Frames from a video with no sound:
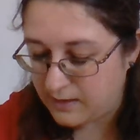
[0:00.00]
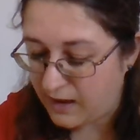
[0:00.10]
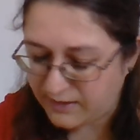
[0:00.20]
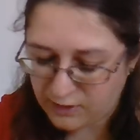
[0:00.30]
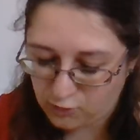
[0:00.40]

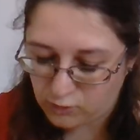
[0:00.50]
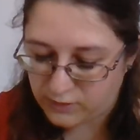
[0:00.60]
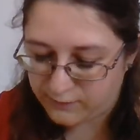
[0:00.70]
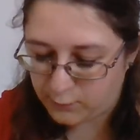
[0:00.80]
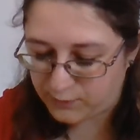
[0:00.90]
And I should
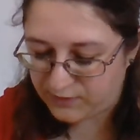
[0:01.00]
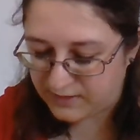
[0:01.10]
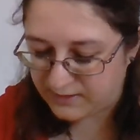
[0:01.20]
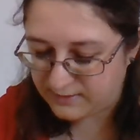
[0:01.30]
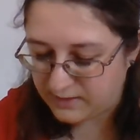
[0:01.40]
have
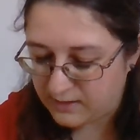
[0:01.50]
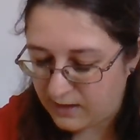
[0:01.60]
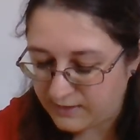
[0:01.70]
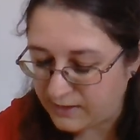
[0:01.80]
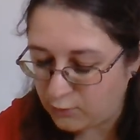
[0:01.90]
foreseen it,
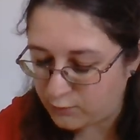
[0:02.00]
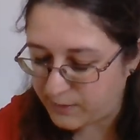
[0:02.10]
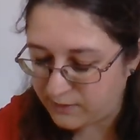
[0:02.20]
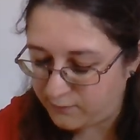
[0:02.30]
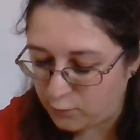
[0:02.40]
had I not
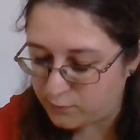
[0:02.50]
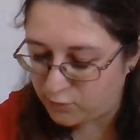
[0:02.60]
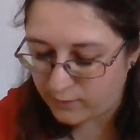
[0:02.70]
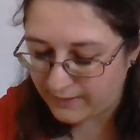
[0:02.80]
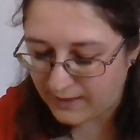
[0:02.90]
been informed
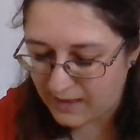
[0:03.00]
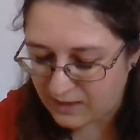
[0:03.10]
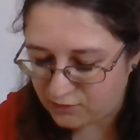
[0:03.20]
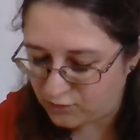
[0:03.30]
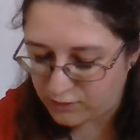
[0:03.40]
you were
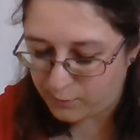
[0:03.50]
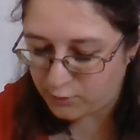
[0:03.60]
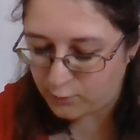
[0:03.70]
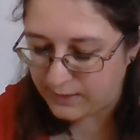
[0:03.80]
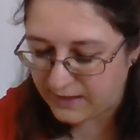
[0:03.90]
engaged, and
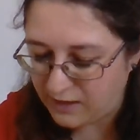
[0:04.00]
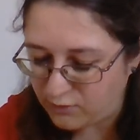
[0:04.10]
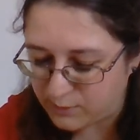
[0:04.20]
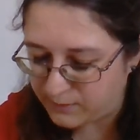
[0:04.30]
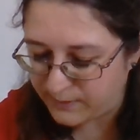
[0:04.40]
upon your
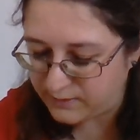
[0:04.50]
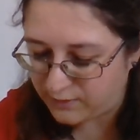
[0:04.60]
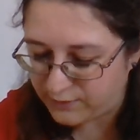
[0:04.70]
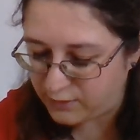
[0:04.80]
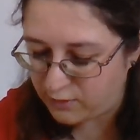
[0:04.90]
engagement built
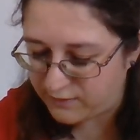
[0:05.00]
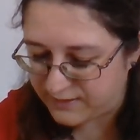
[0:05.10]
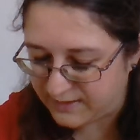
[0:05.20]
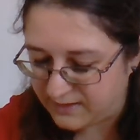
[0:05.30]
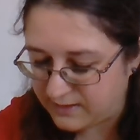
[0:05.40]
our
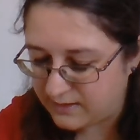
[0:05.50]
security.